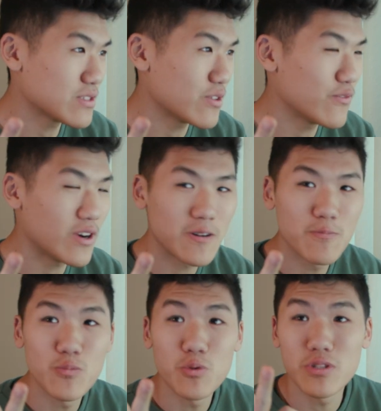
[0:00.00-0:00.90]
so far,
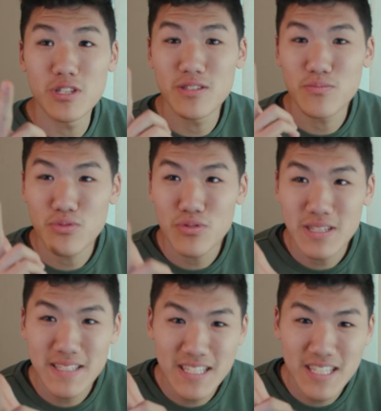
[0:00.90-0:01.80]
which is
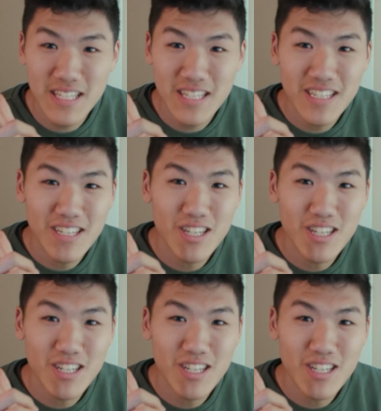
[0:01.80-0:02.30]
pretty